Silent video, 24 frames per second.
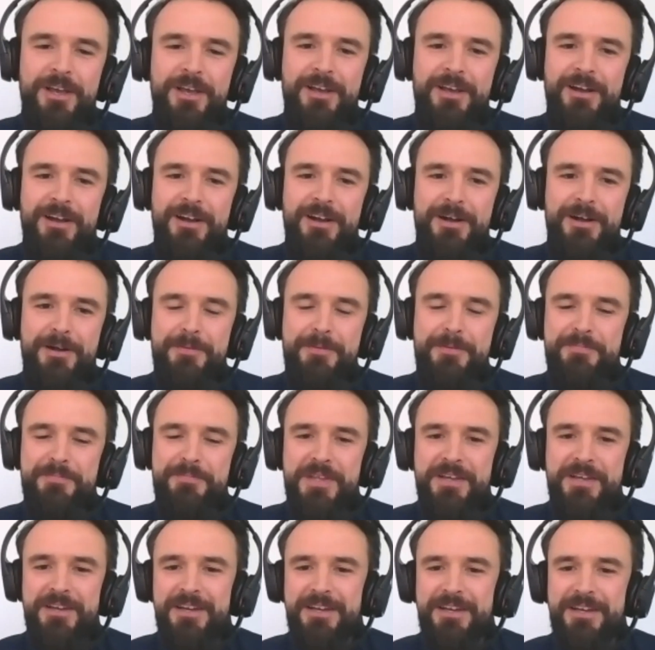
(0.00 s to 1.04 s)

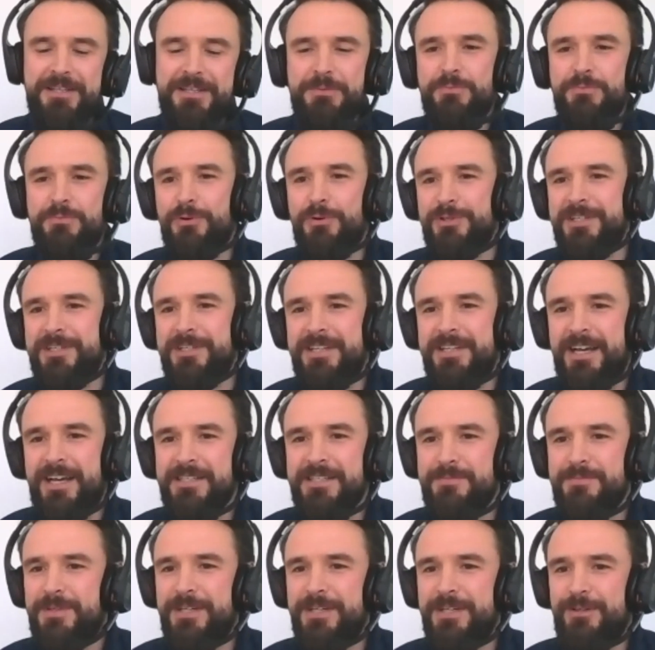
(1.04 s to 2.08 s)
um, an important
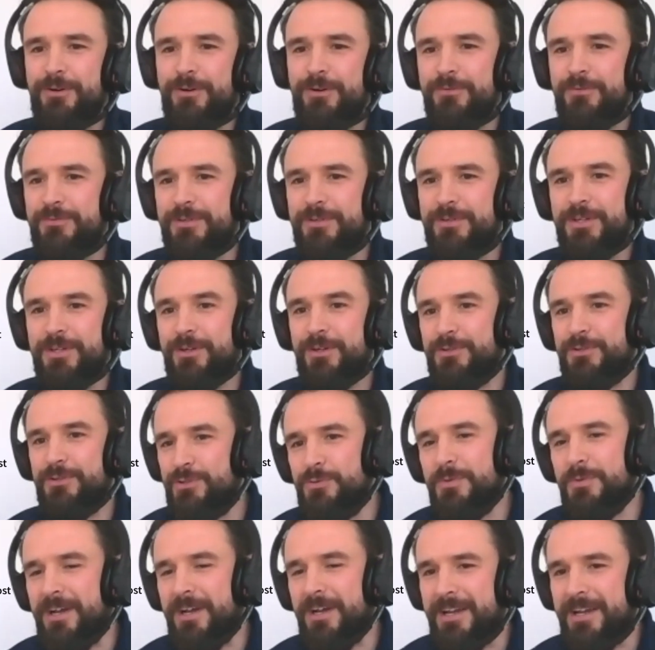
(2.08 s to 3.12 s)
aspect of the
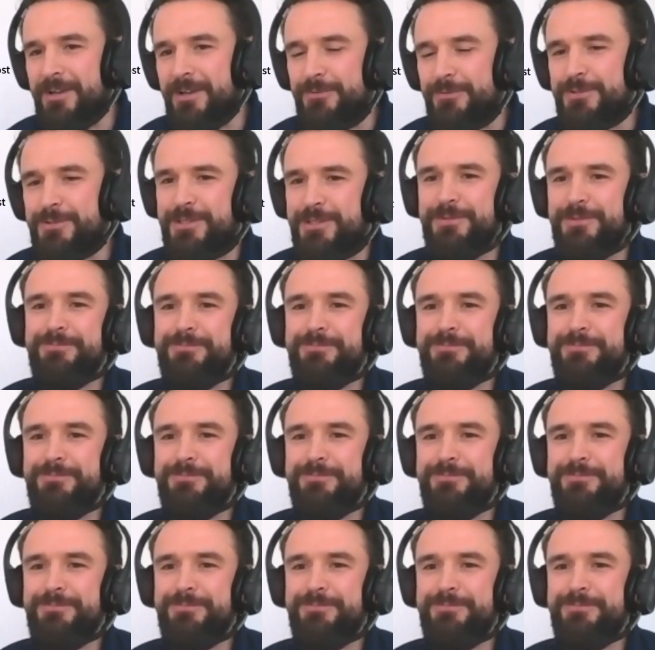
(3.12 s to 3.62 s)
consumer IoT.